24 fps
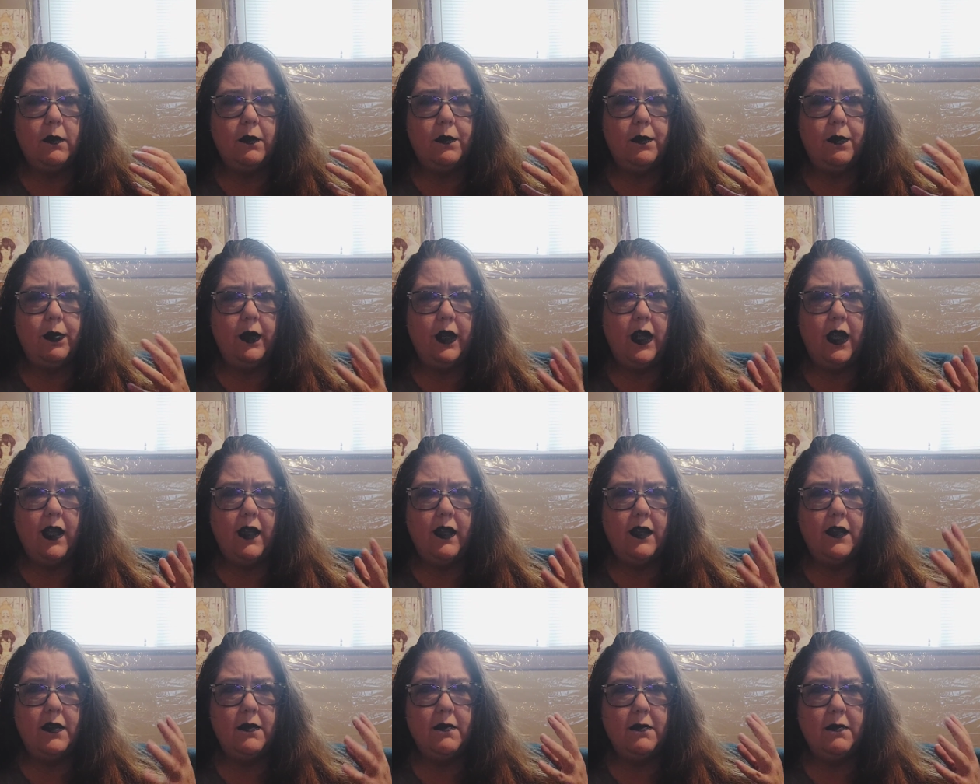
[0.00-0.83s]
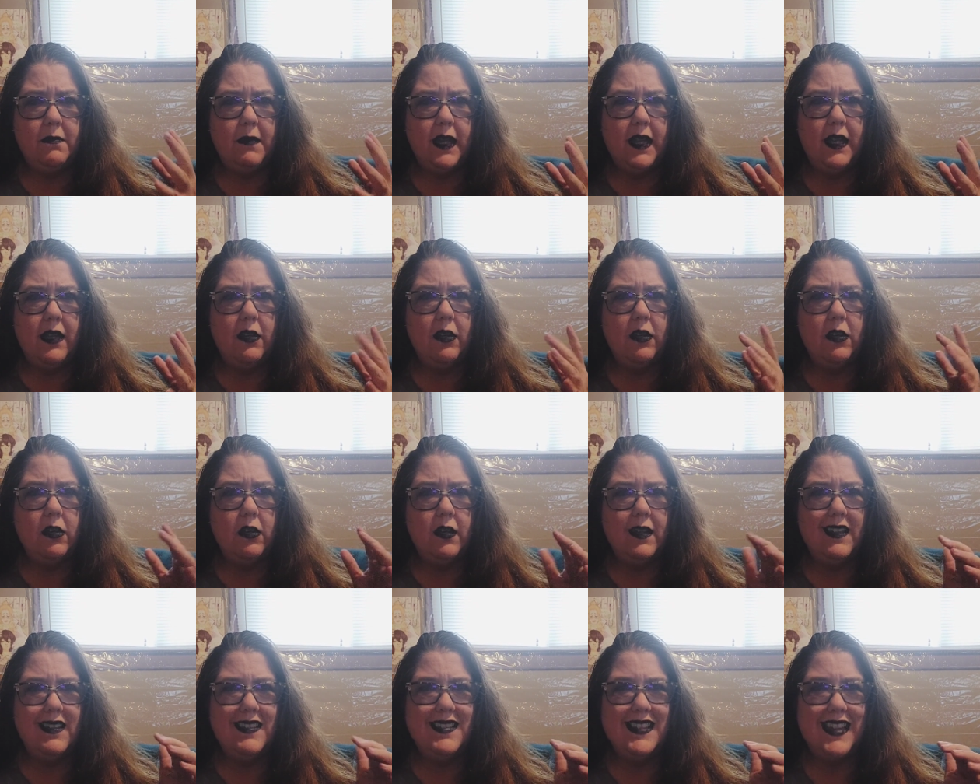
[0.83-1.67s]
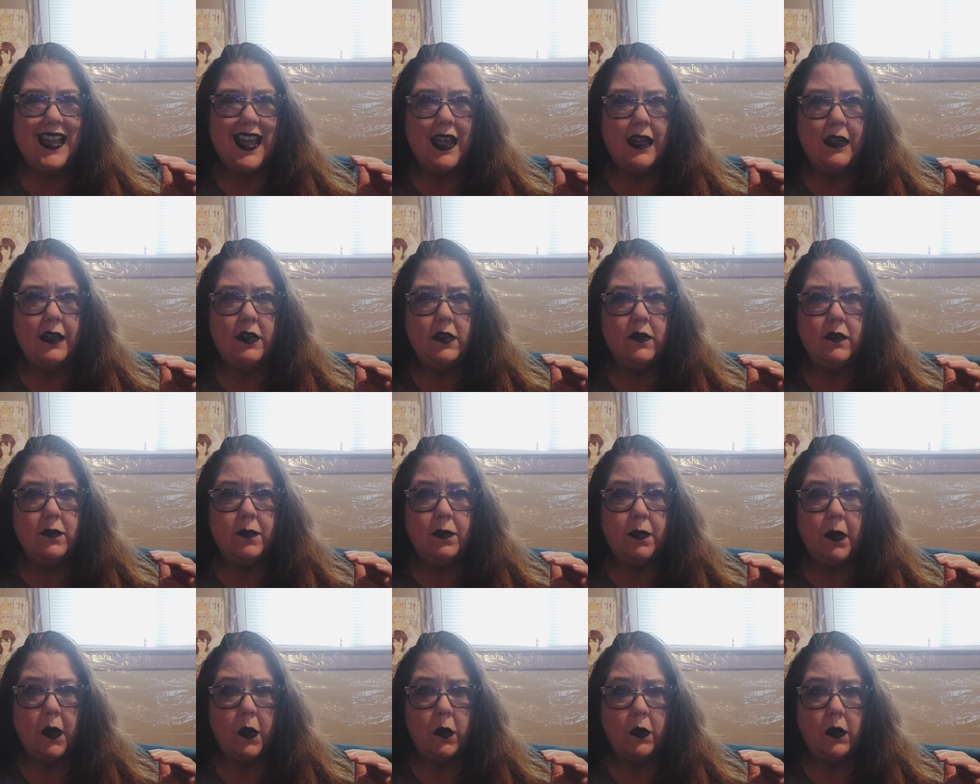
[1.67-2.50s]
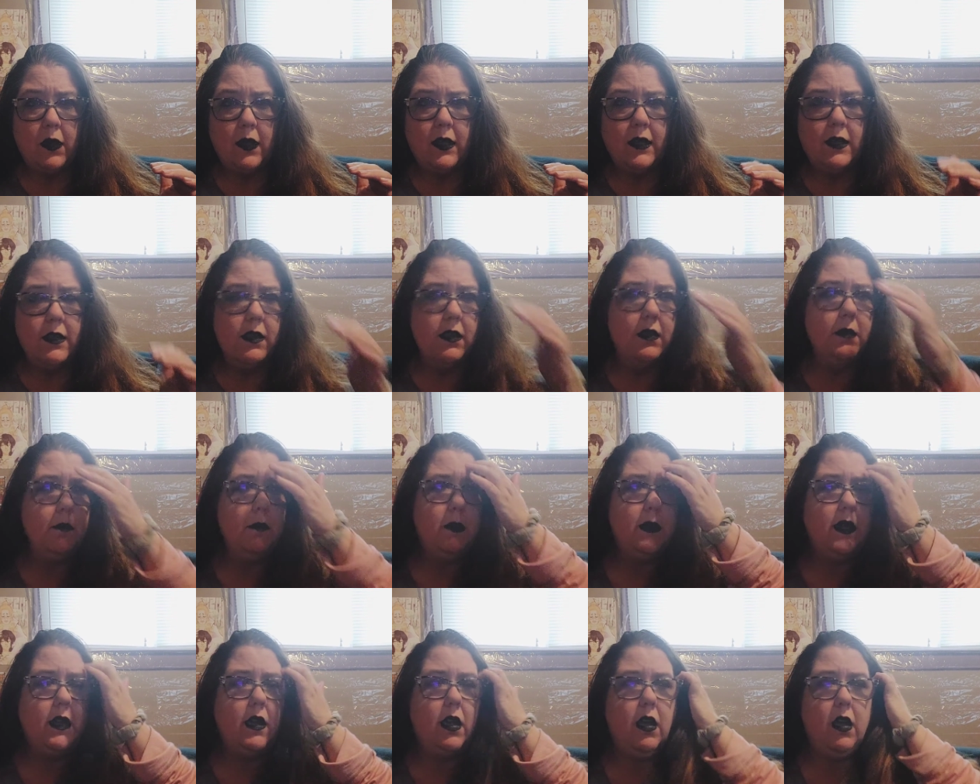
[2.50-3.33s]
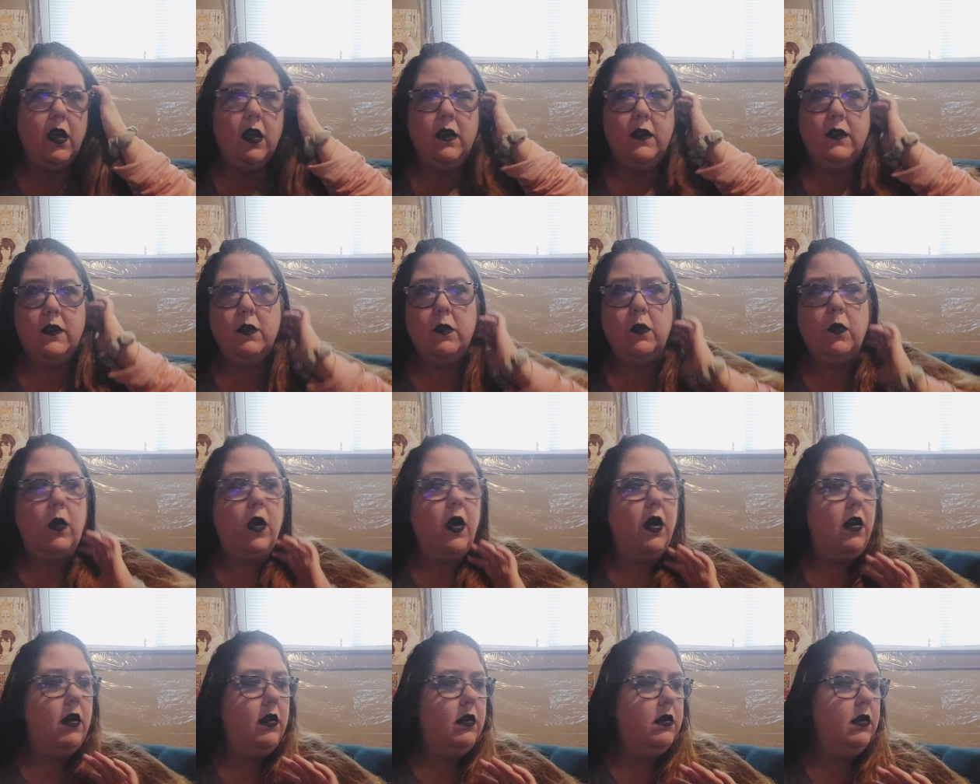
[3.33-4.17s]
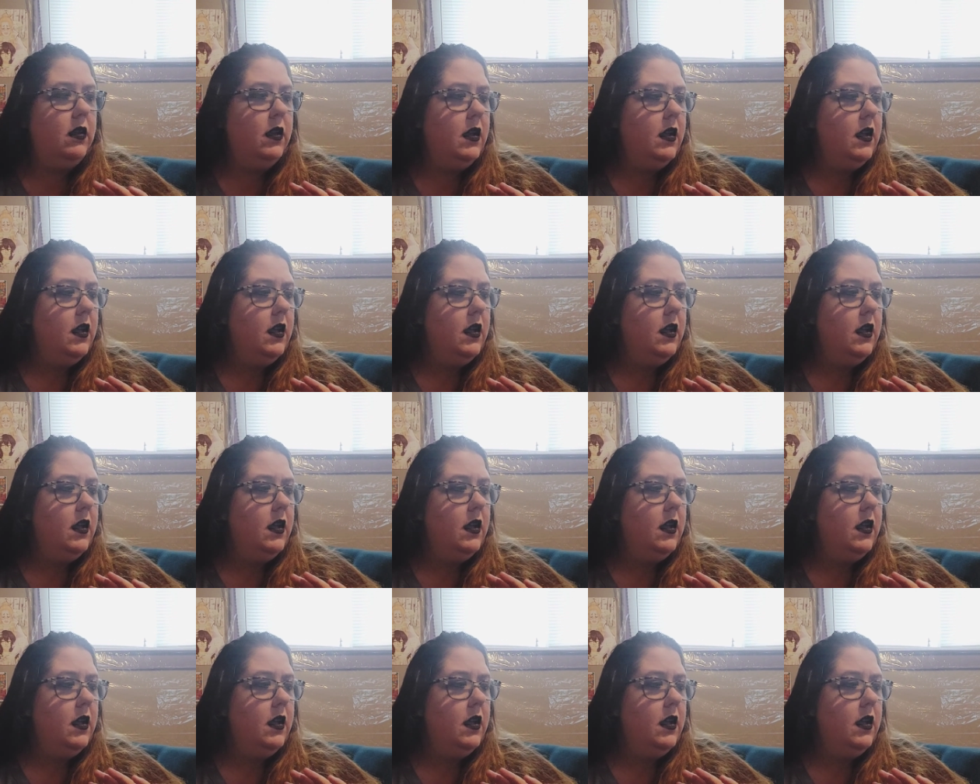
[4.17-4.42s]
blood meter is kind of broken, because while